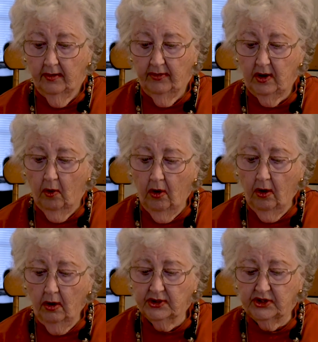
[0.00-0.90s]
the
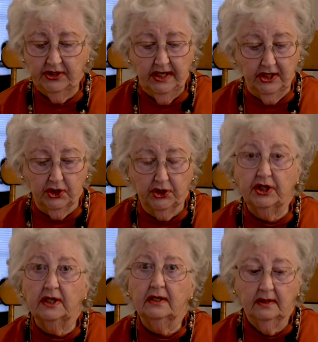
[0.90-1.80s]
all stitched
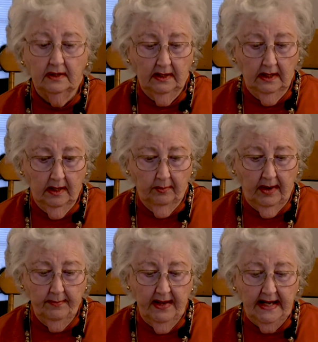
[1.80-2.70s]

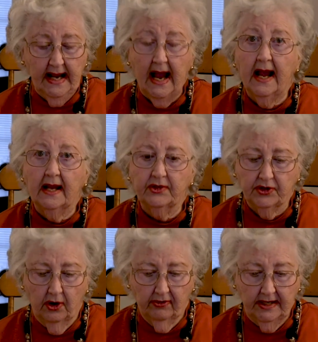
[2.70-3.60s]
by many
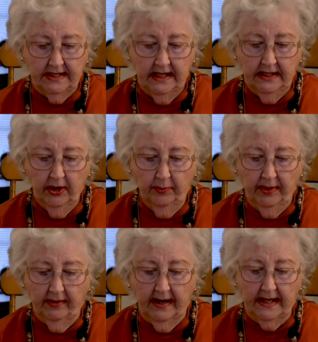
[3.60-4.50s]
hands over a 10-year
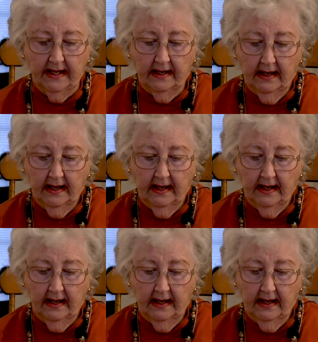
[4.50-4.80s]
period